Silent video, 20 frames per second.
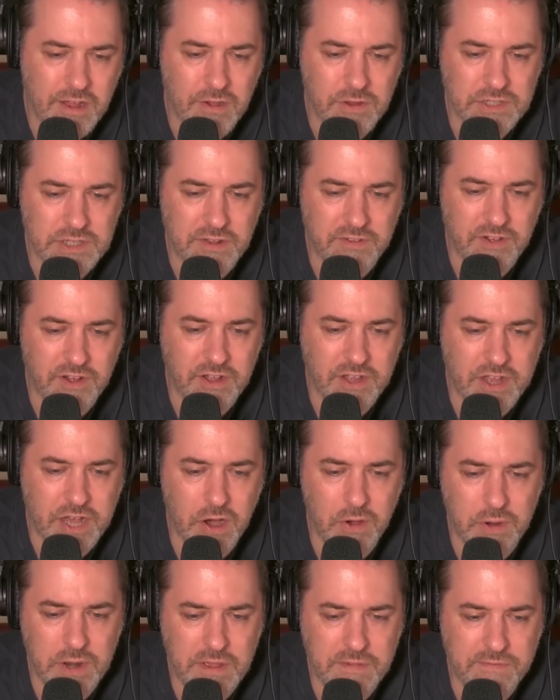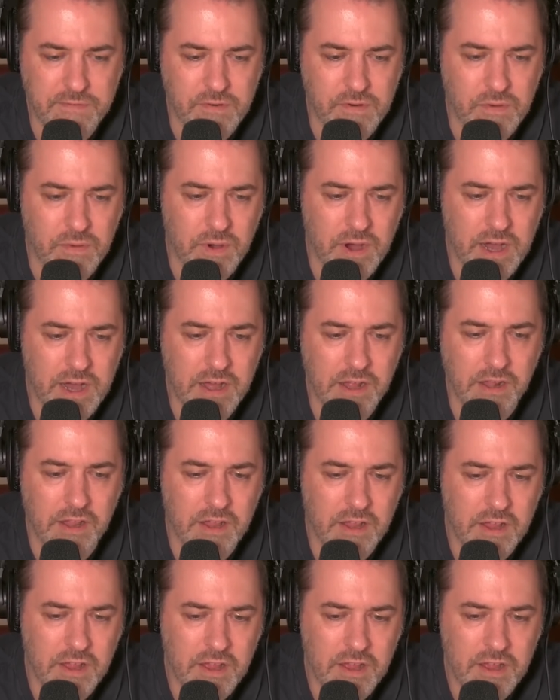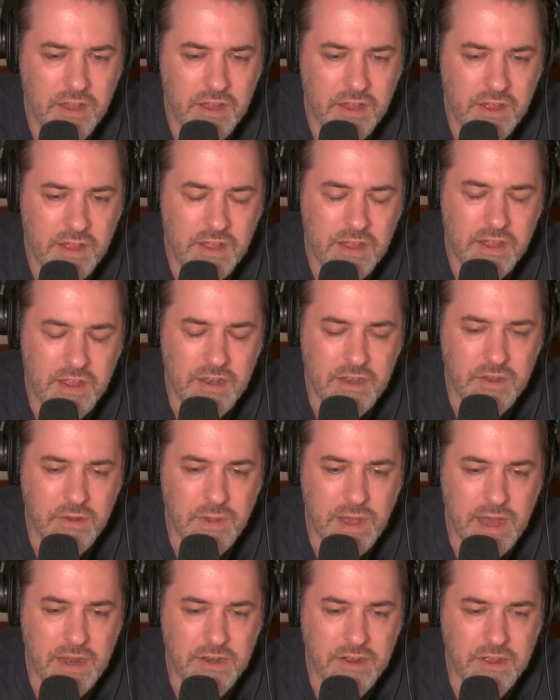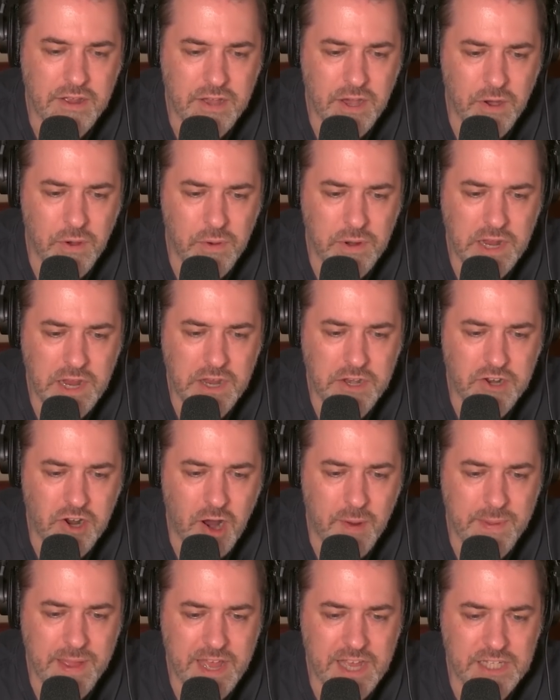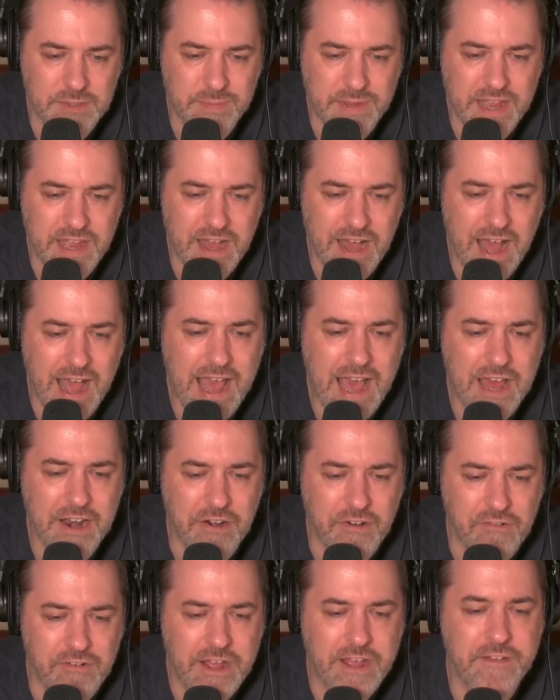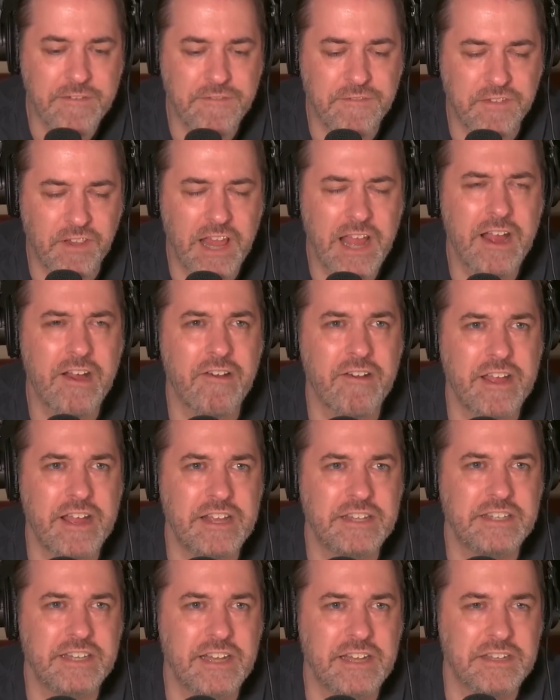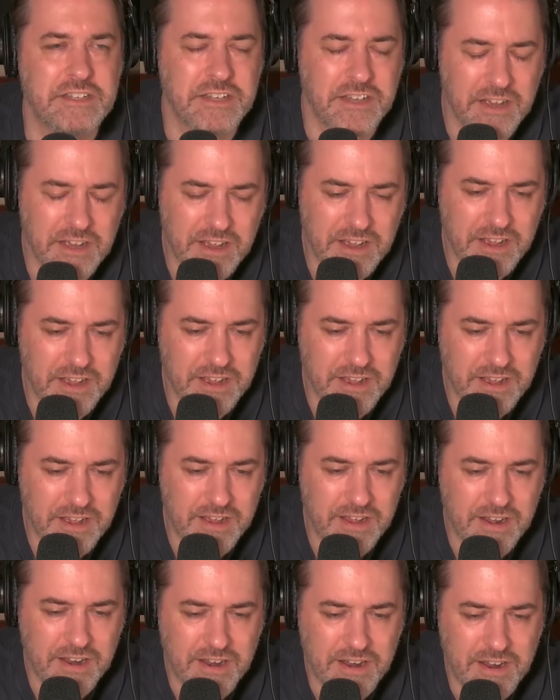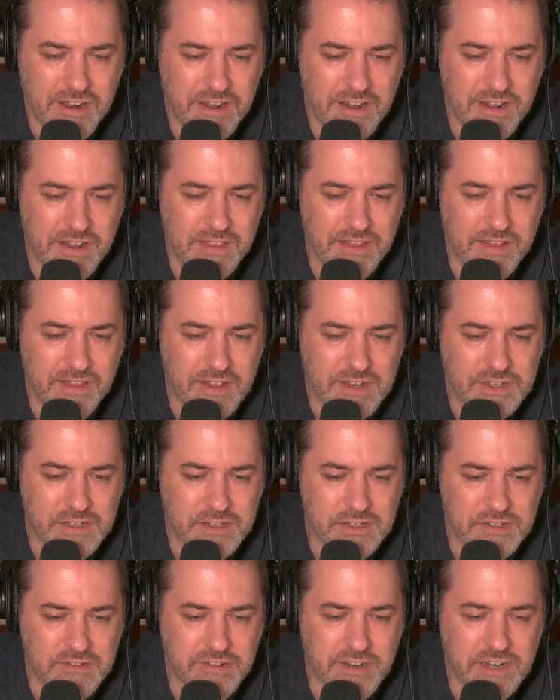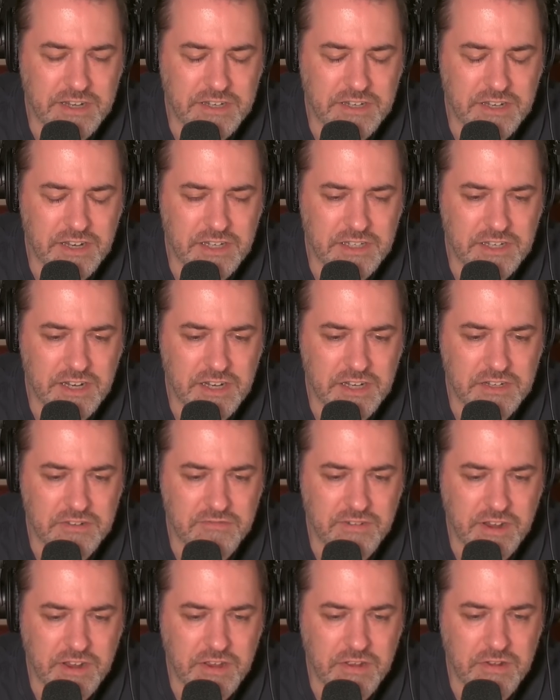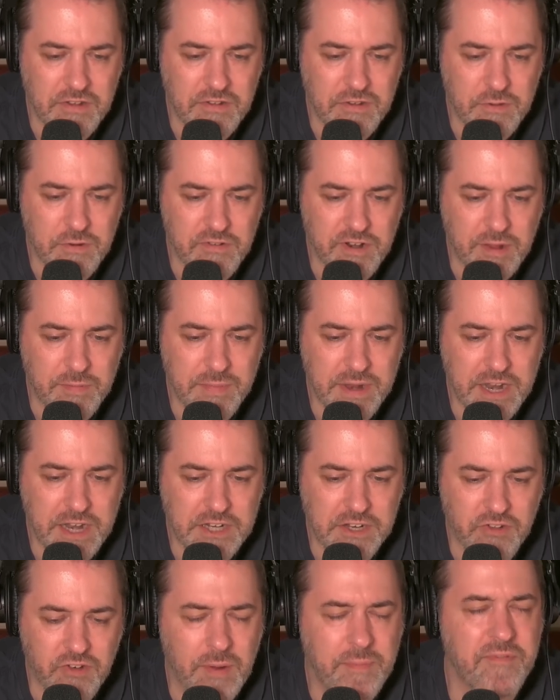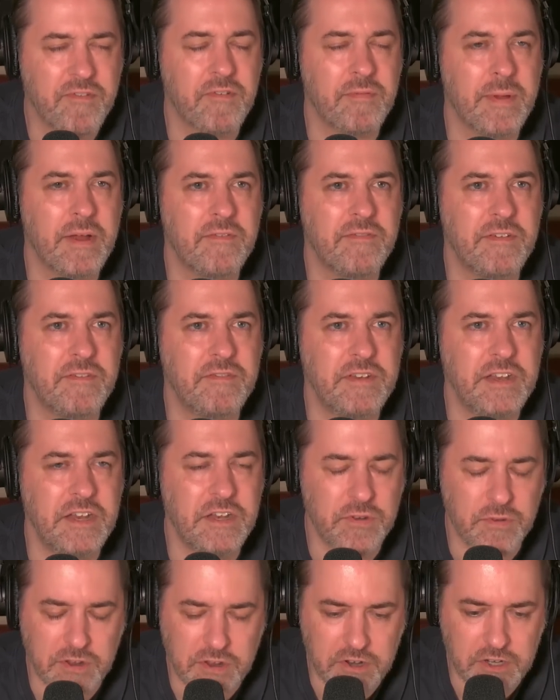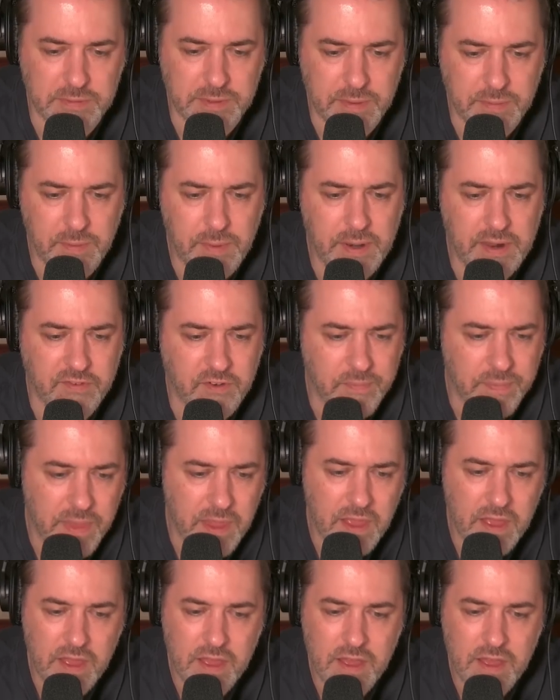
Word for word: And goes off on Cody for a while. "And you had Cody. Darby has me. I had Ric Flair," he says. And I thought, that's strange, because I saw just Rick, you and Rick beating each other up for about 15 years or whatever.